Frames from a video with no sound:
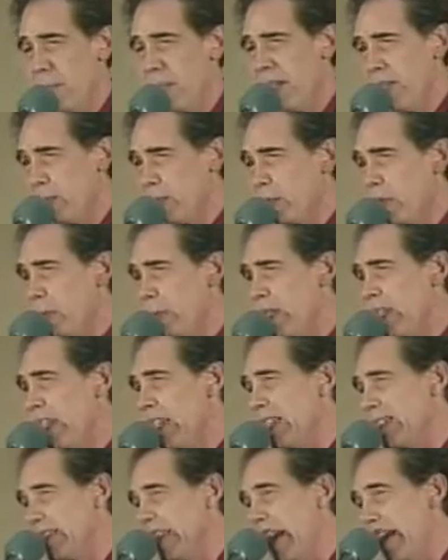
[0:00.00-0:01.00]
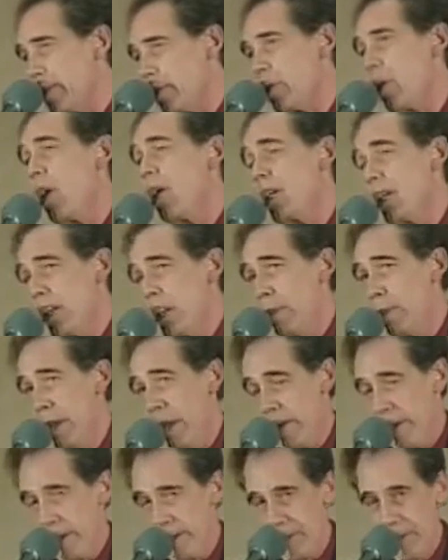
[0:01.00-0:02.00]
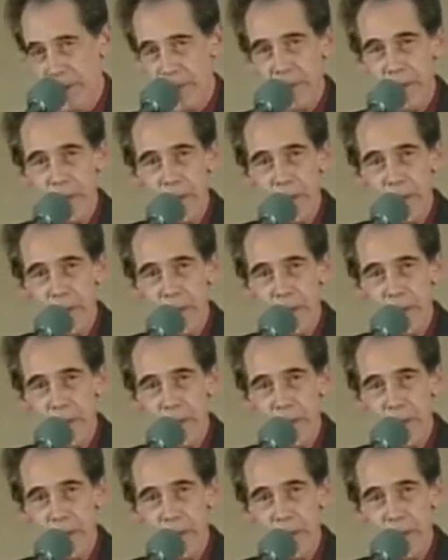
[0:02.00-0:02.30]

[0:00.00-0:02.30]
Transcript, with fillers: the mainstream media is not talking about it.